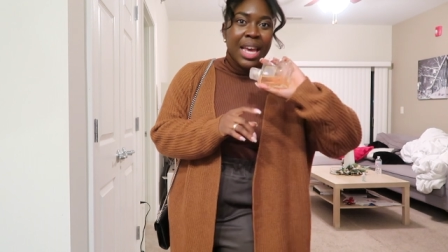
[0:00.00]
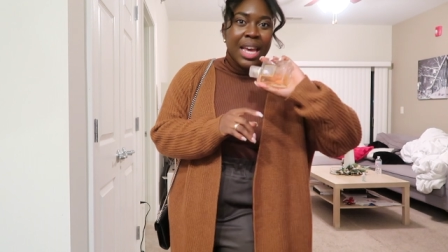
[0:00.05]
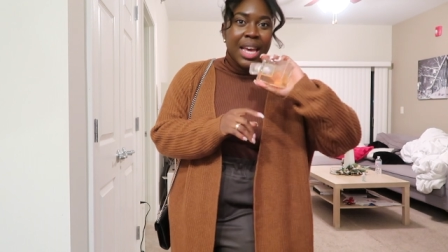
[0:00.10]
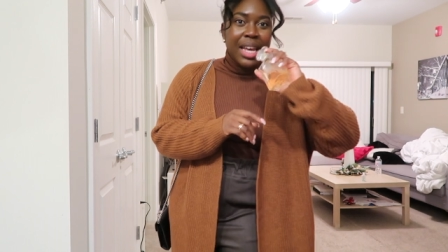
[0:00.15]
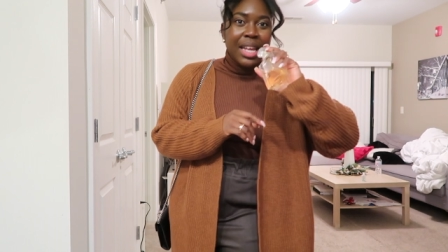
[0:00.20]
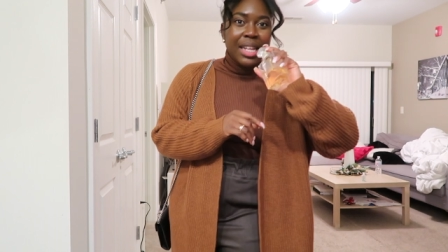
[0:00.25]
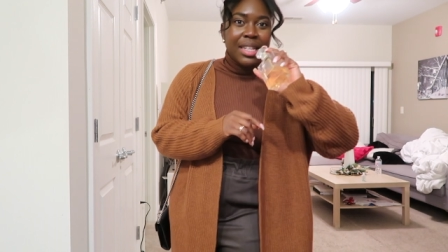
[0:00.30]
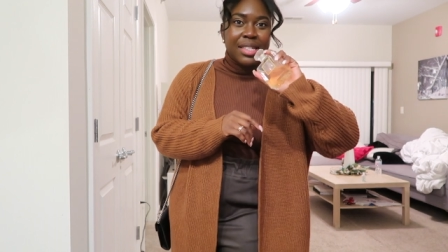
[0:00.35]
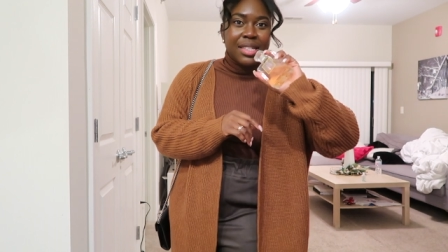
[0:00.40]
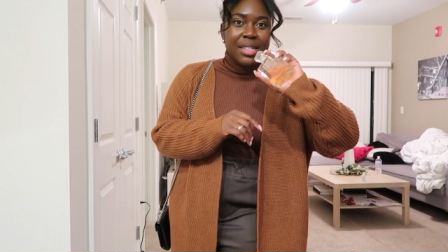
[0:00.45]

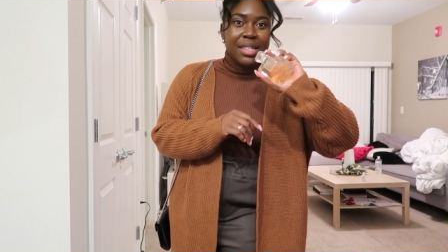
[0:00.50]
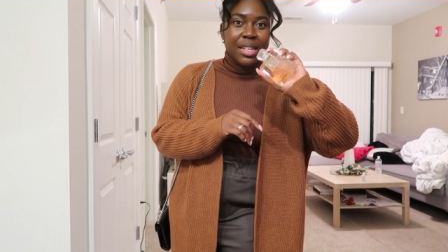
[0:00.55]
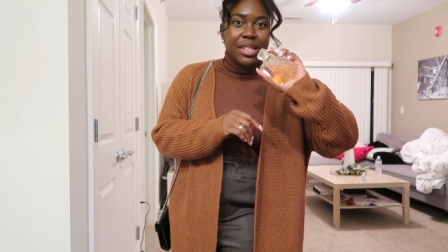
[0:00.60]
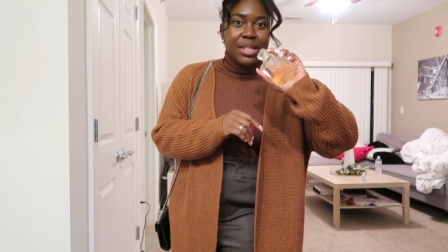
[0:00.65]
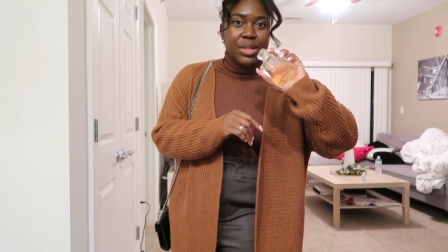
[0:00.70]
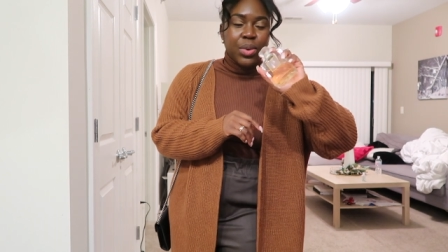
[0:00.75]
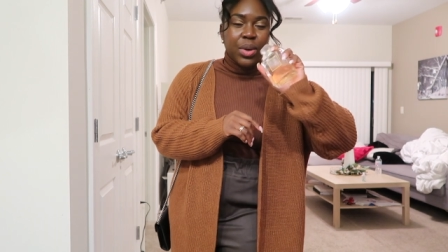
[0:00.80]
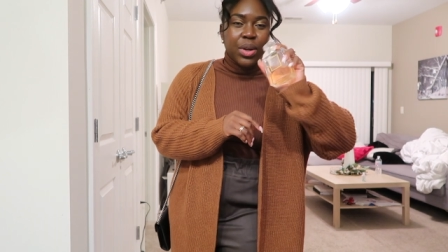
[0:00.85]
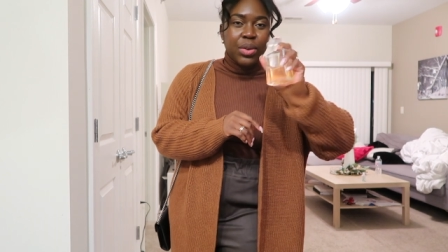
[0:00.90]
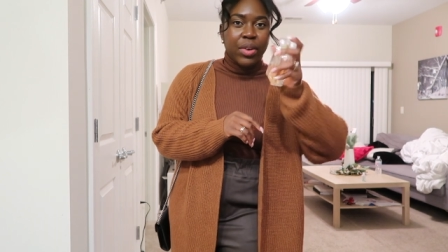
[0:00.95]
It's
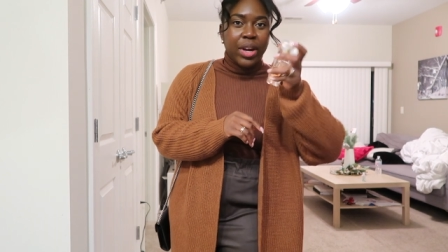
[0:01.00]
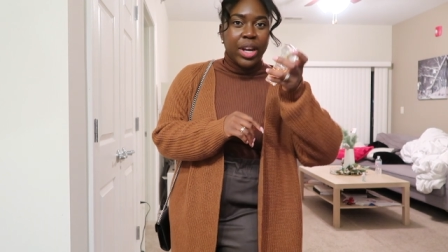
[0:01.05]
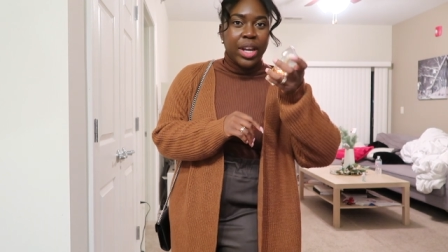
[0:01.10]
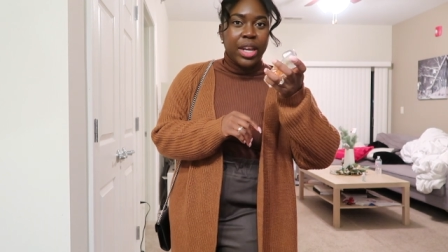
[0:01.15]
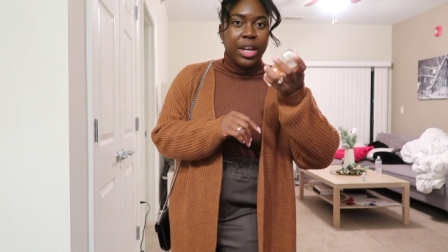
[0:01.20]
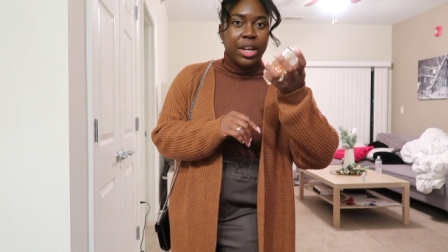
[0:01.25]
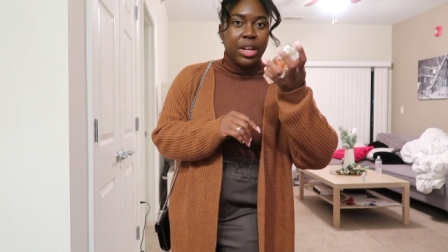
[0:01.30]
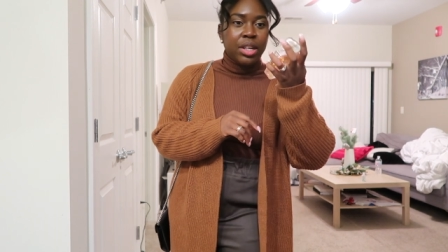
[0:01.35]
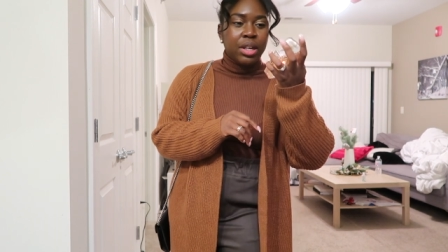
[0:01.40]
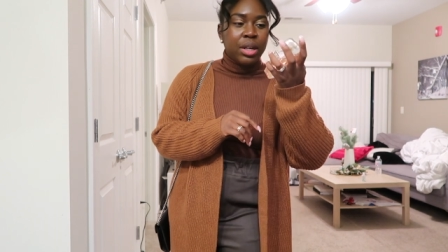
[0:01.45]
this one right
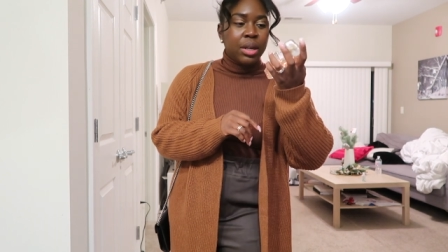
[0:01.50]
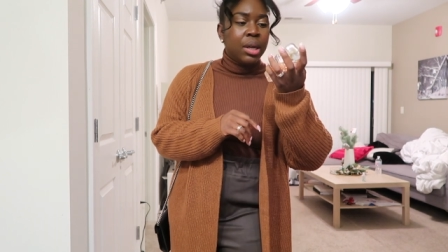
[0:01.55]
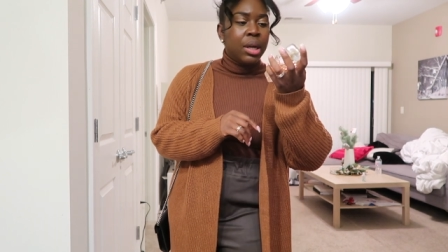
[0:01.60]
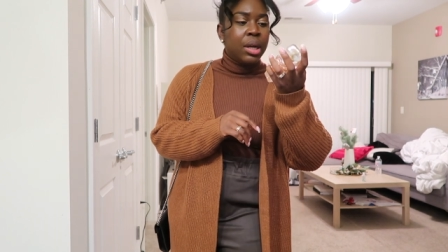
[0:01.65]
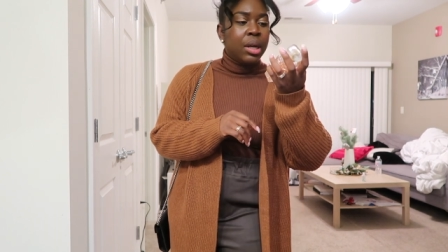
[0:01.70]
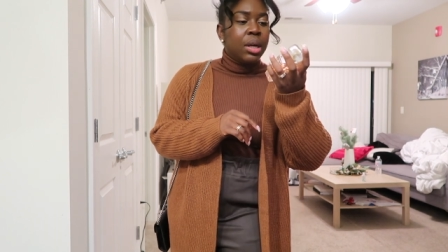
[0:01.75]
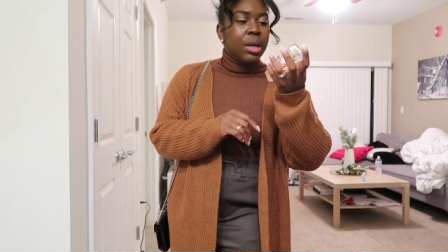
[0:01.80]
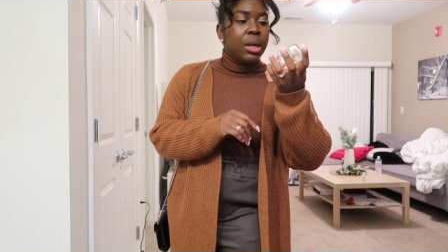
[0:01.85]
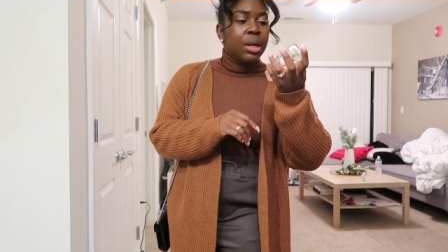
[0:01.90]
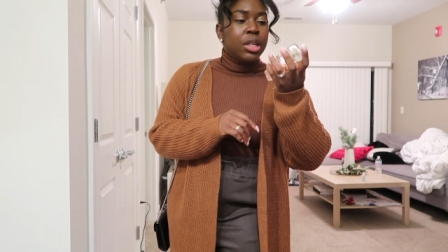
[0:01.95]
here,
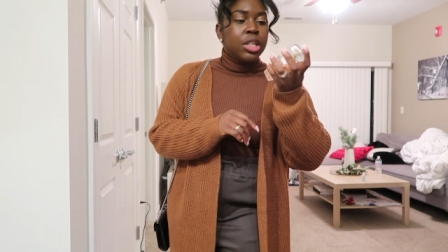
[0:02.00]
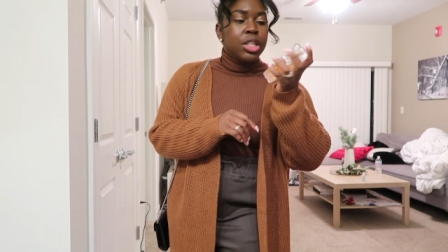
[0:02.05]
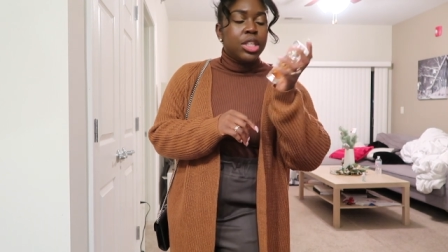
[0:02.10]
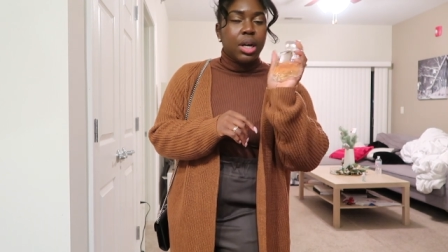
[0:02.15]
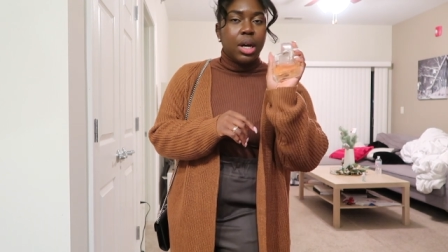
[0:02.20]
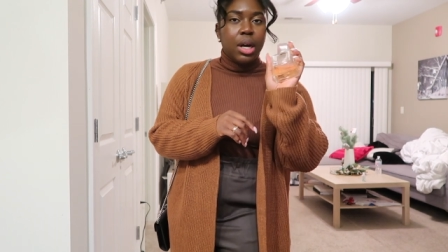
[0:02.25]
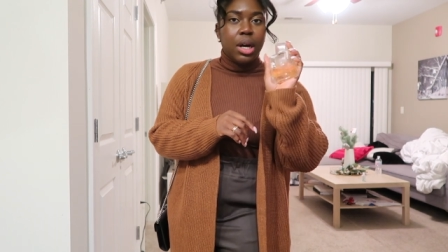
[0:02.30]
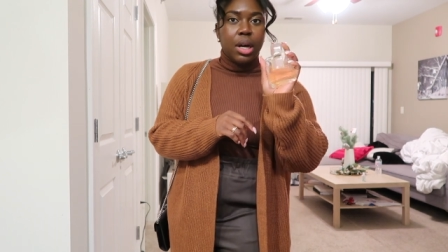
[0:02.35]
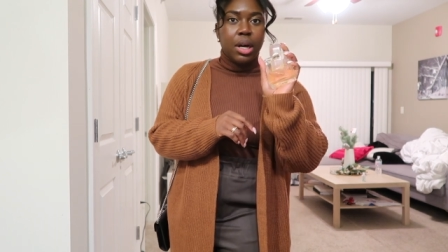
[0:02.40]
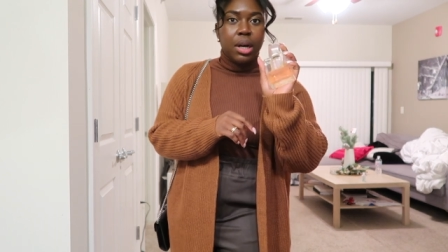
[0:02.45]

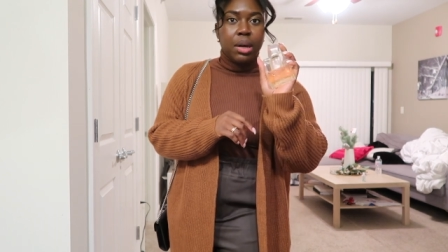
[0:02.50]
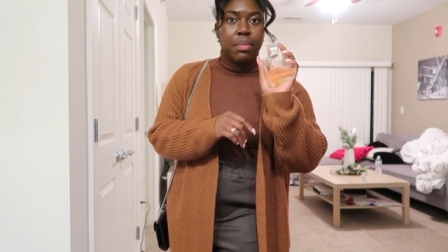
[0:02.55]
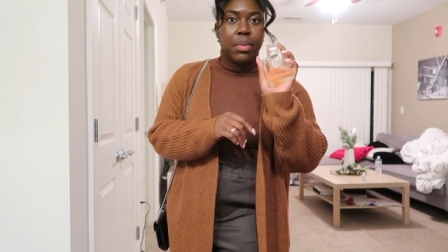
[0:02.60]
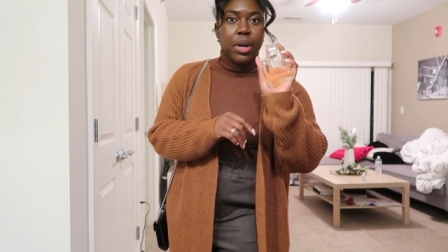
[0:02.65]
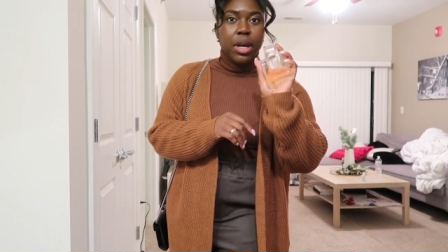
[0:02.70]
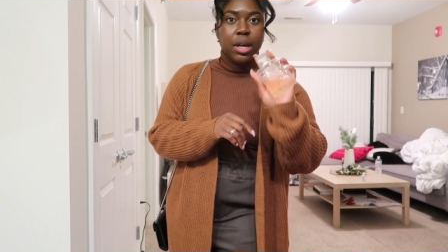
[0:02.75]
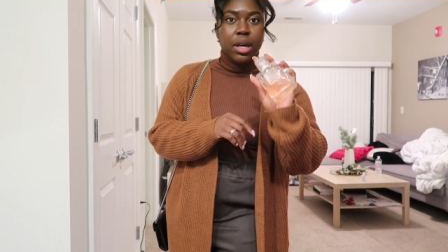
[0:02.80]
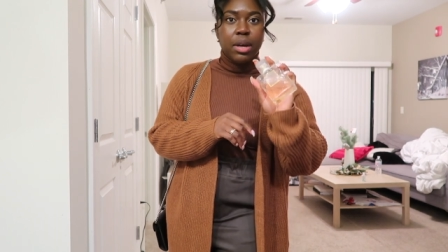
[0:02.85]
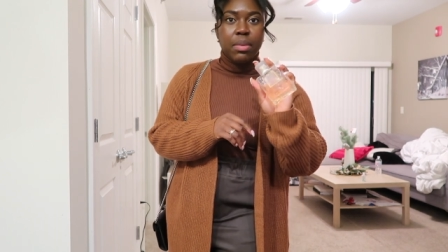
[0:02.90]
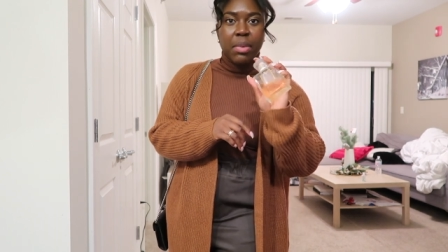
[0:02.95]
um,
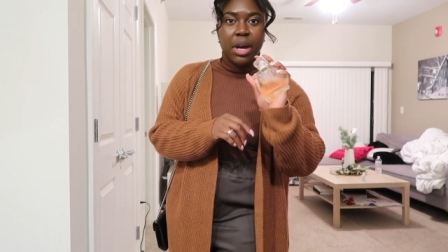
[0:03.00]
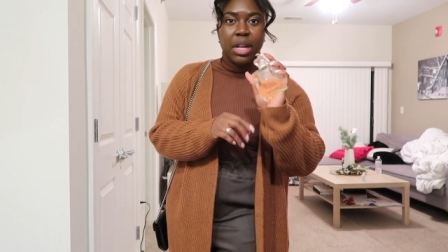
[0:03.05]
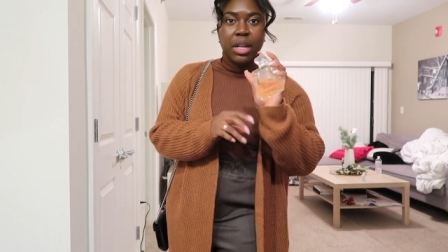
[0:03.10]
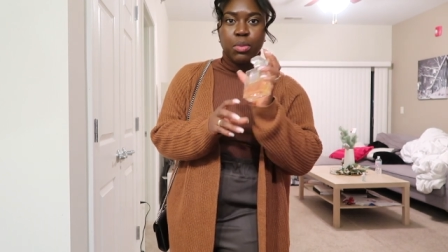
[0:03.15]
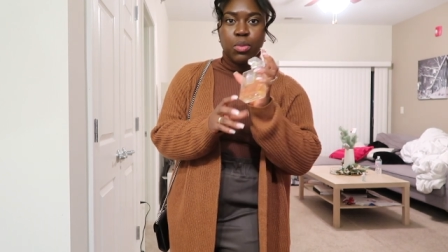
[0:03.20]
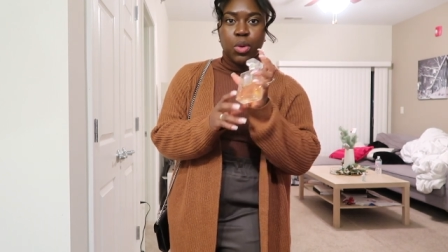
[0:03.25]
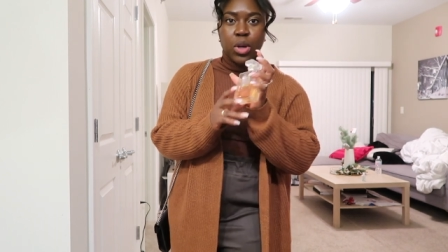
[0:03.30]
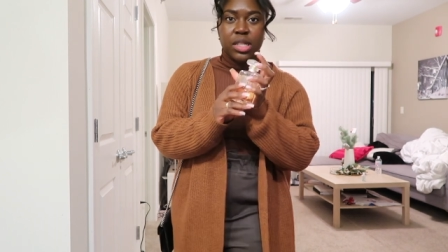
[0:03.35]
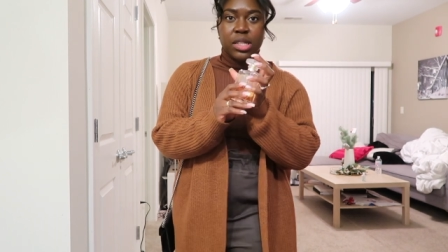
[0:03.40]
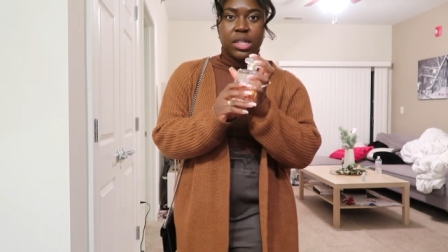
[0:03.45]

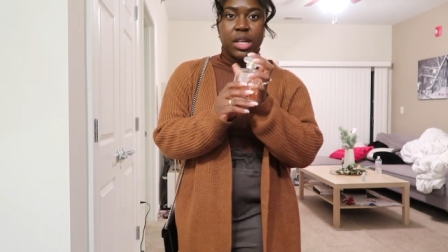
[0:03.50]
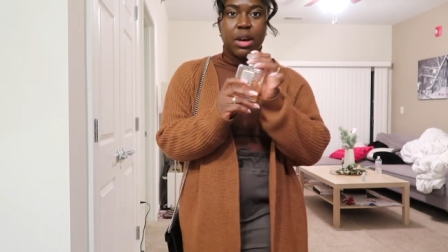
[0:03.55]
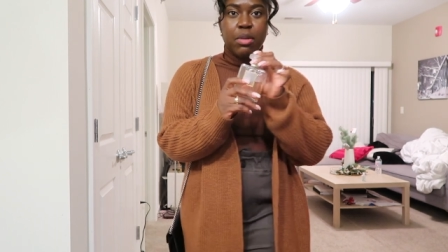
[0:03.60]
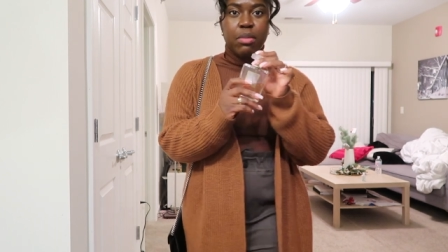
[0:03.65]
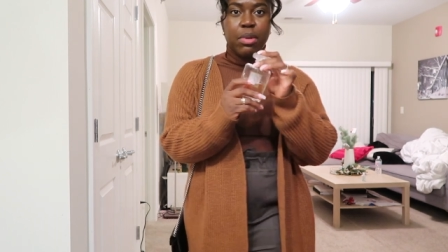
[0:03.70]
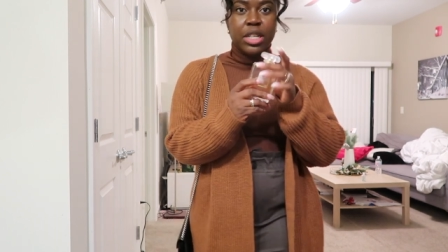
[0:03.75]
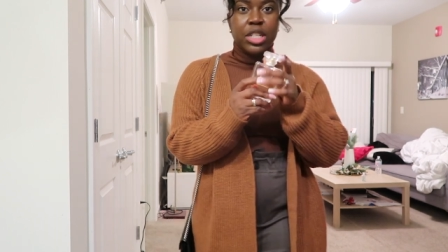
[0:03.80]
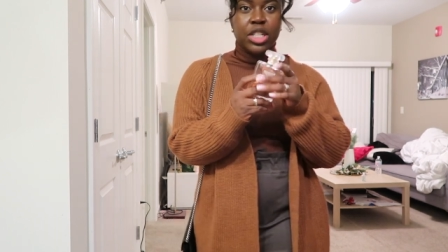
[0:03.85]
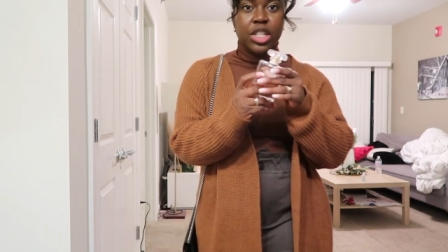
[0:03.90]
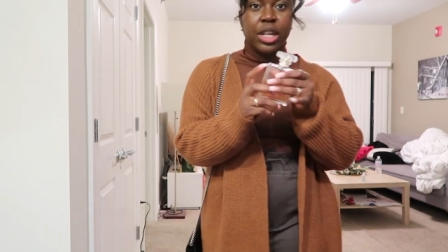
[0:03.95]

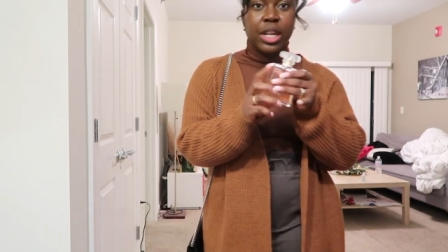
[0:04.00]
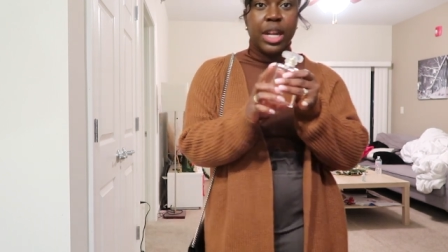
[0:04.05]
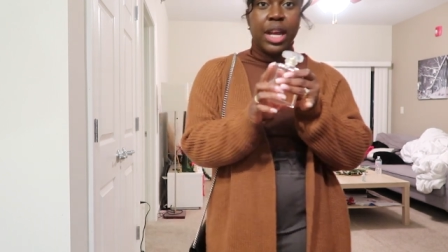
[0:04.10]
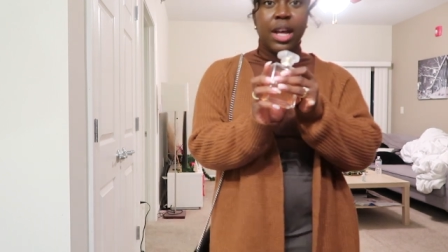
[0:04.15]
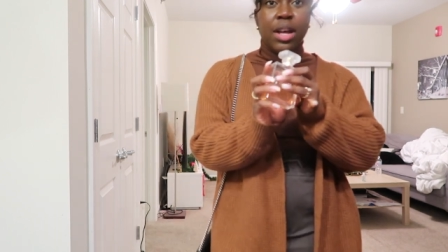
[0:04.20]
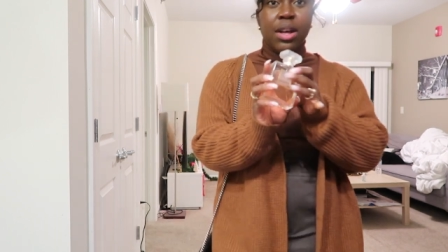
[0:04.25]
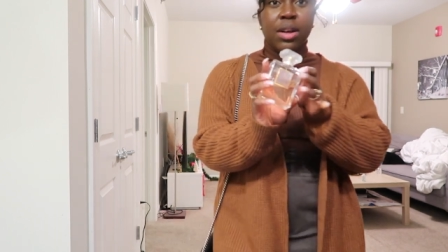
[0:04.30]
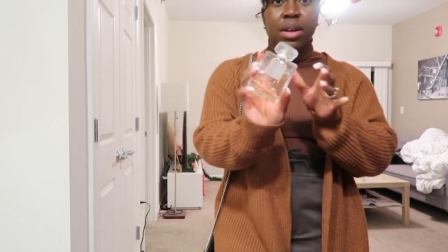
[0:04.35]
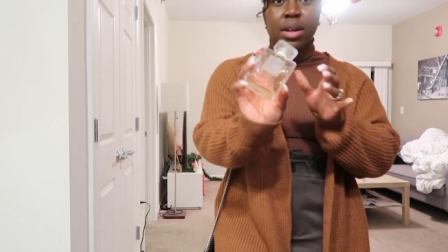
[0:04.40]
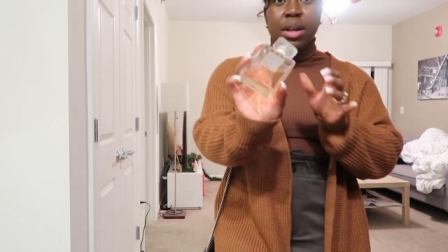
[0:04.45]
Mademoiselle by
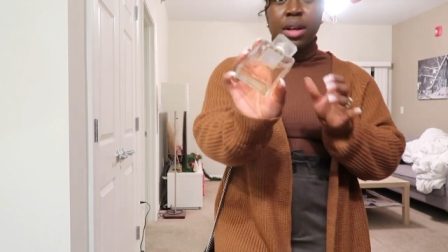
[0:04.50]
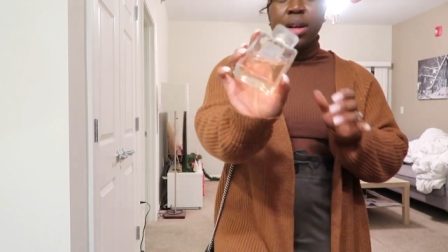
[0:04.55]
Chanel.